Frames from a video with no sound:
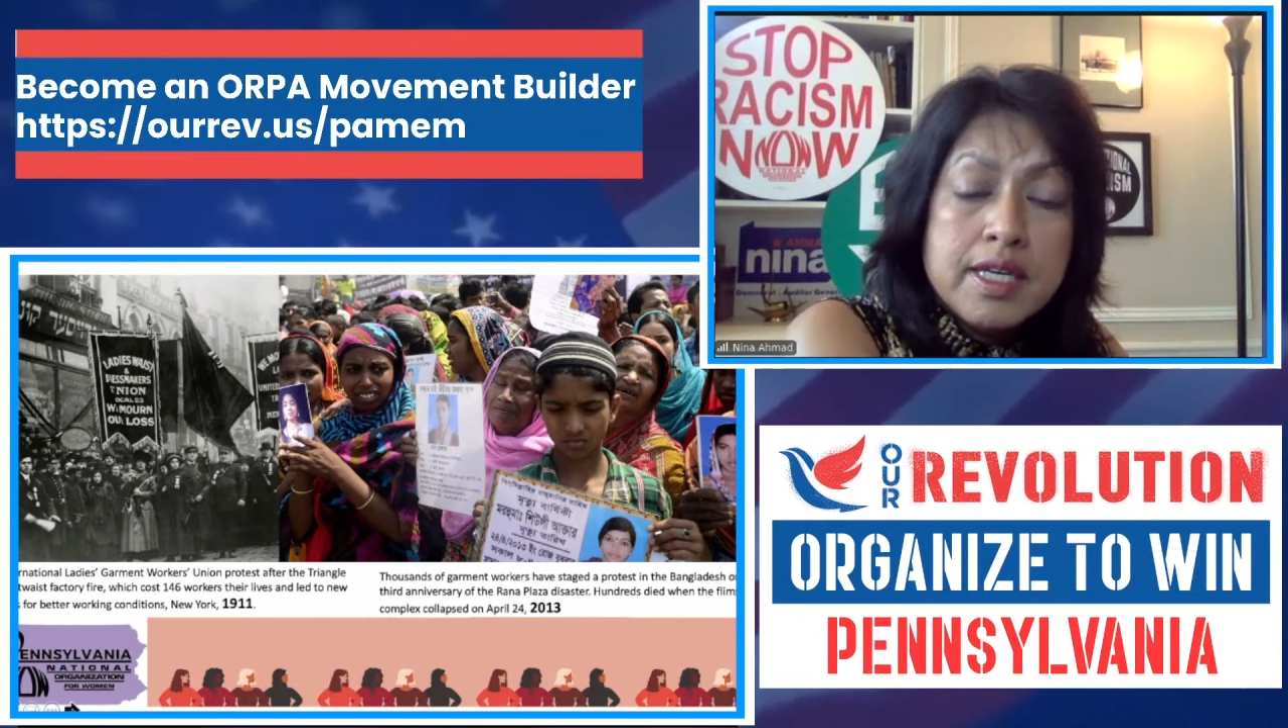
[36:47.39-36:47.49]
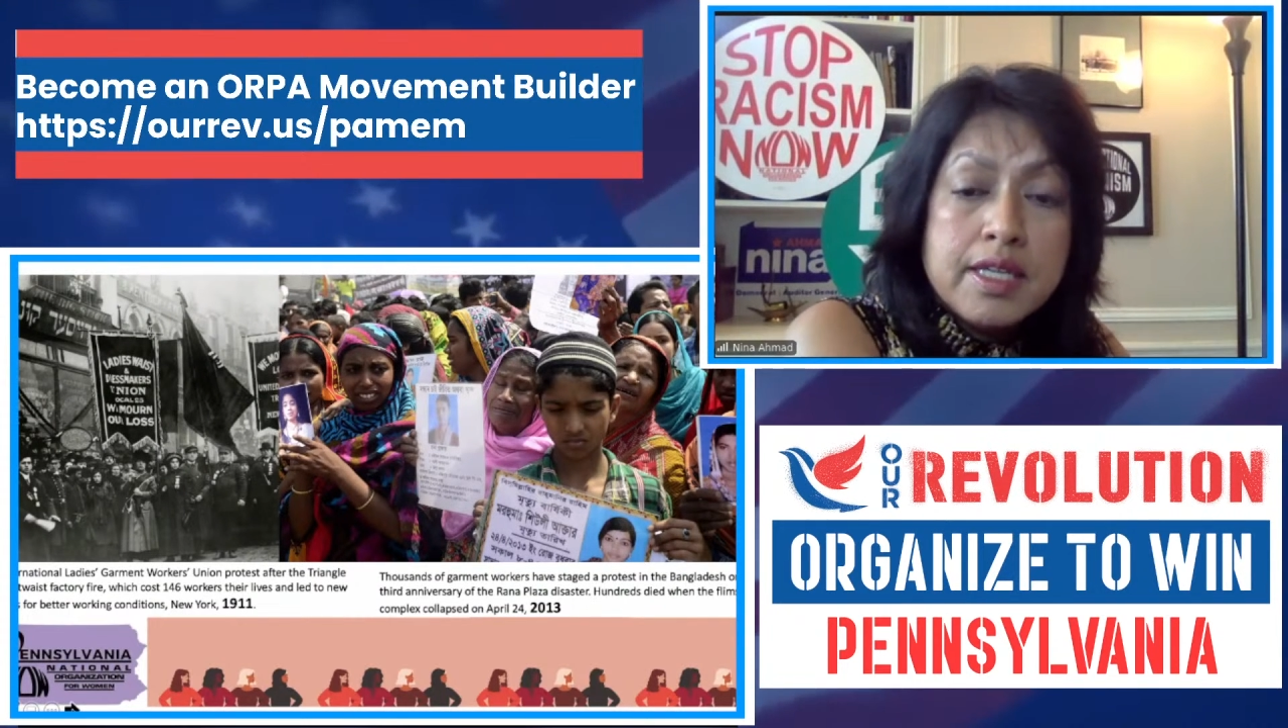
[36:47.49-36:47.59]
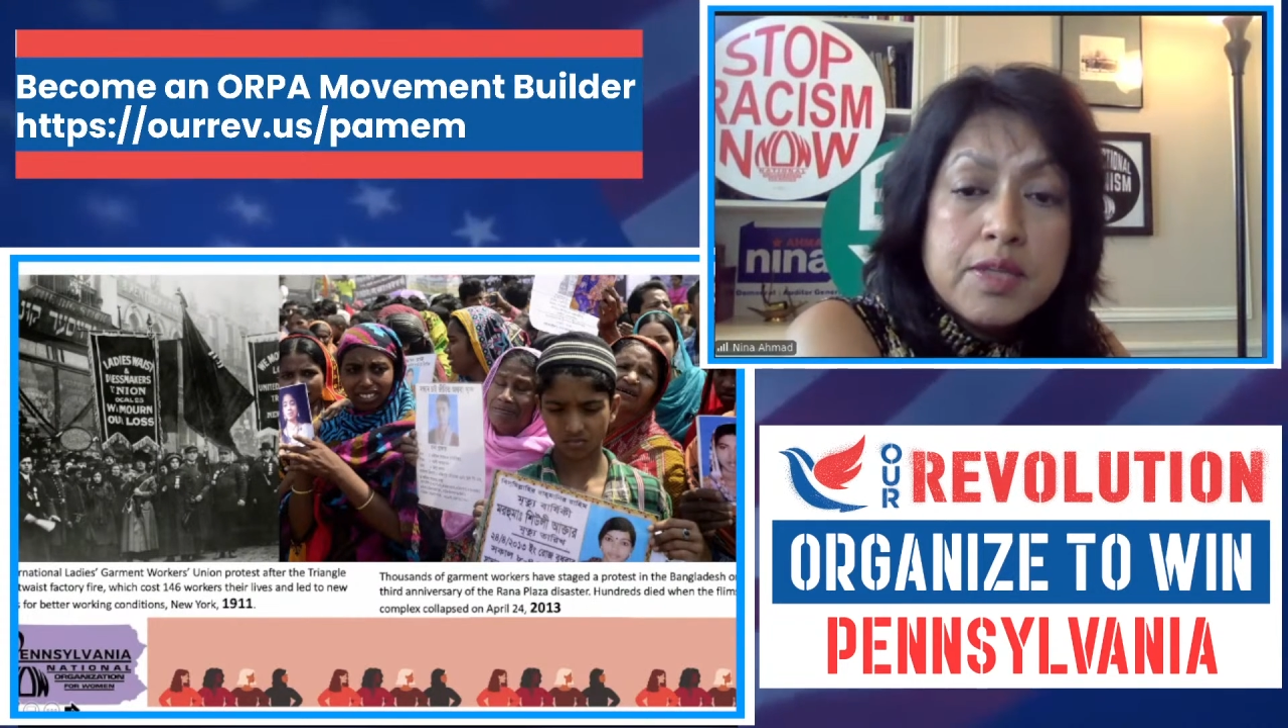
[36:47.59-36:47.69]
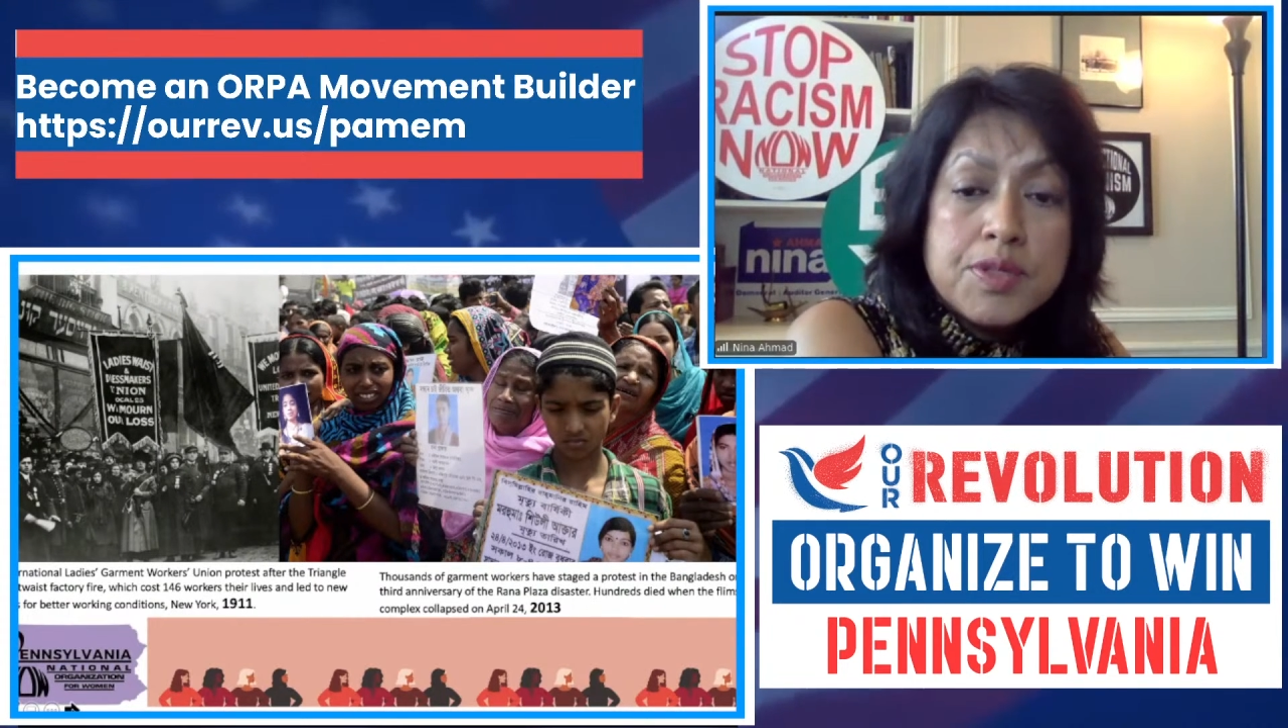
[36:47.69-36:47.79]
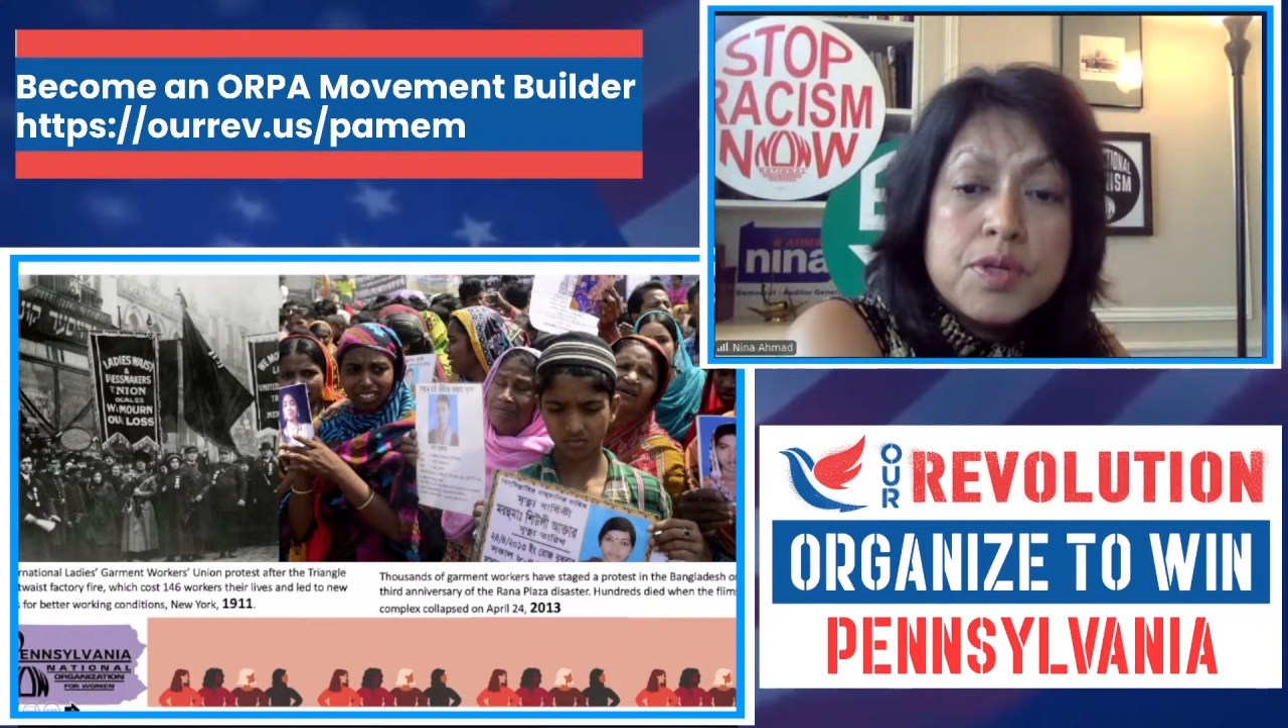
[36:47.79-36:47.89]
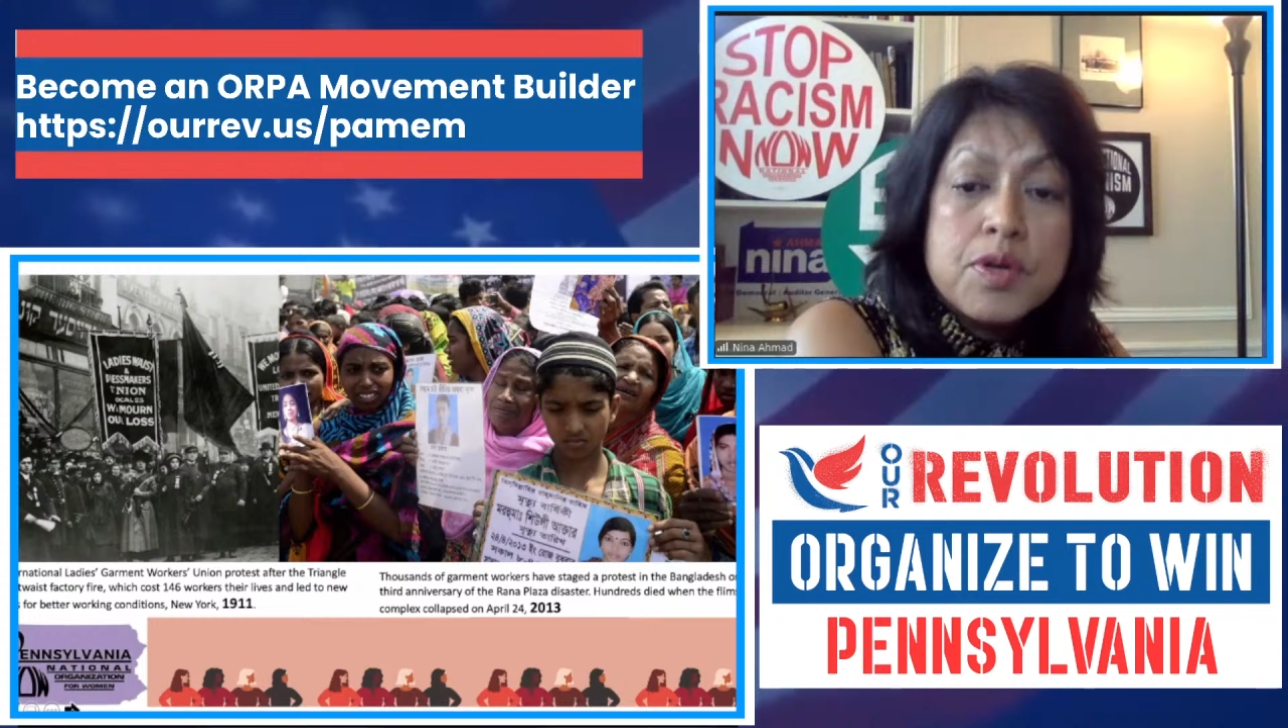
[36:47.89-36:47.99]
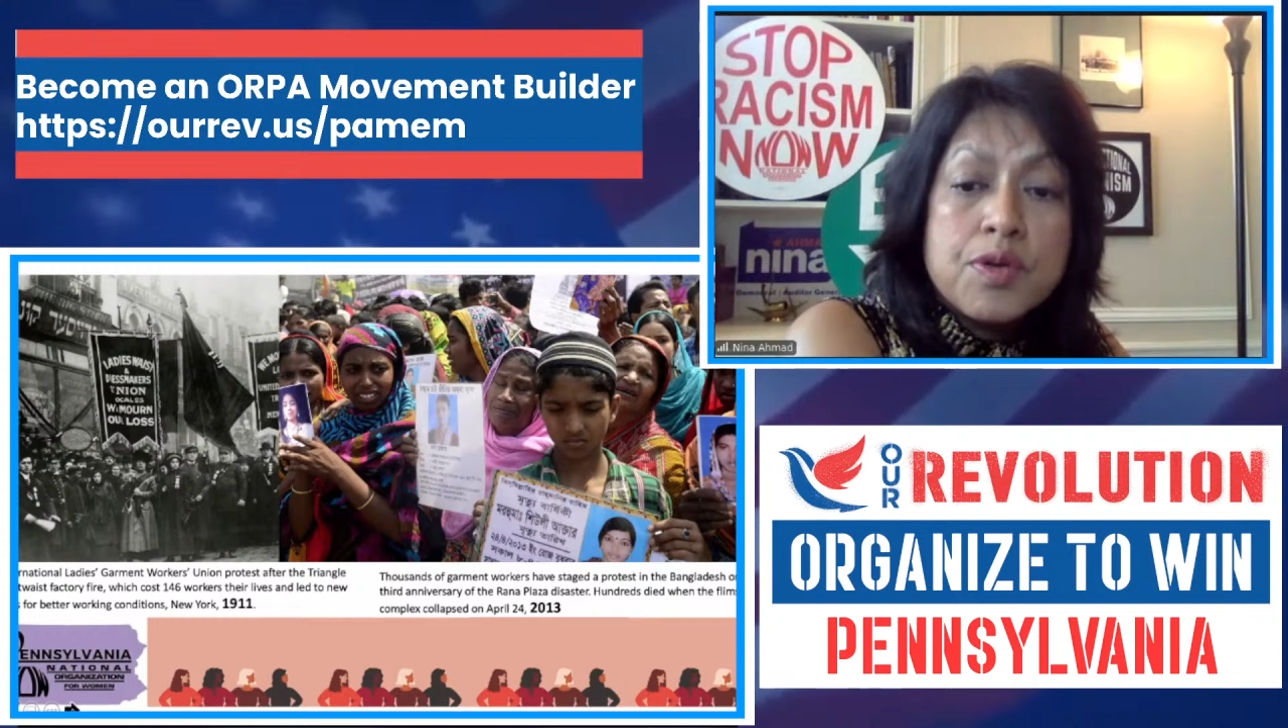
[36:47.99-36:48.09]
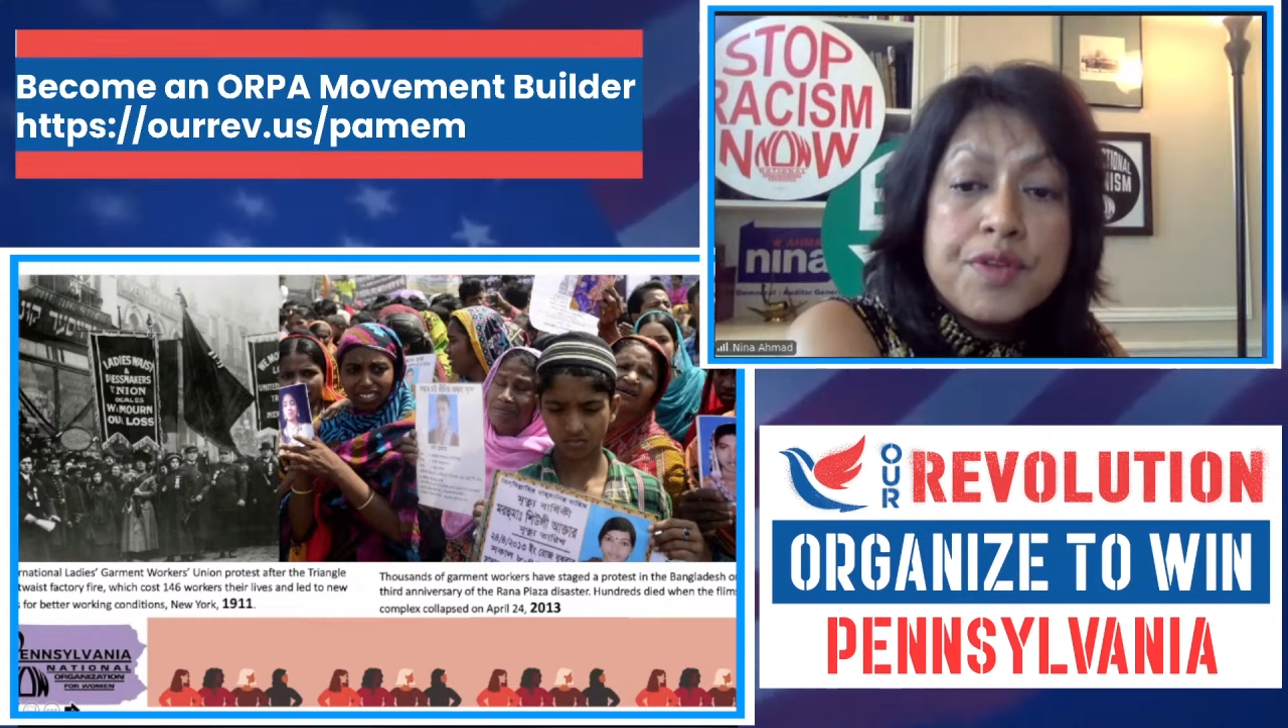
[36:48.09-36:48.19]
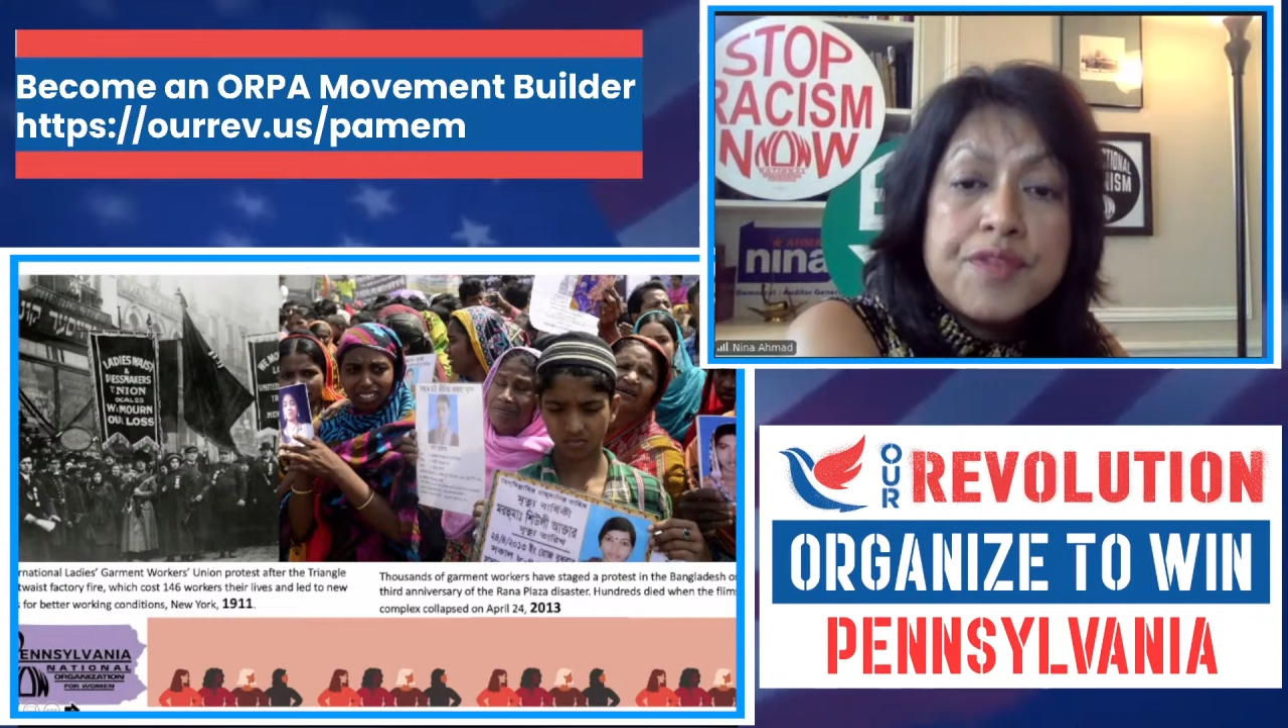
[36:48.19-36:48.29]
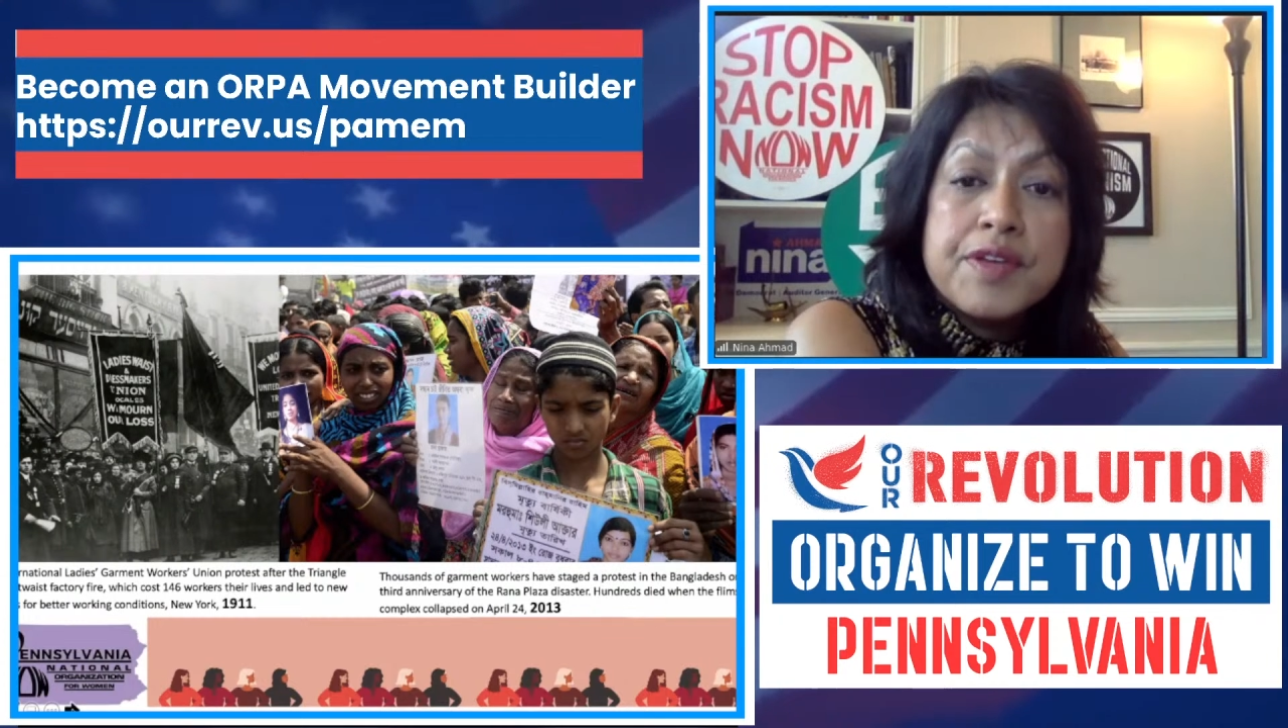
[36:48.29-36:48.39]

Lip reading: there was a horrific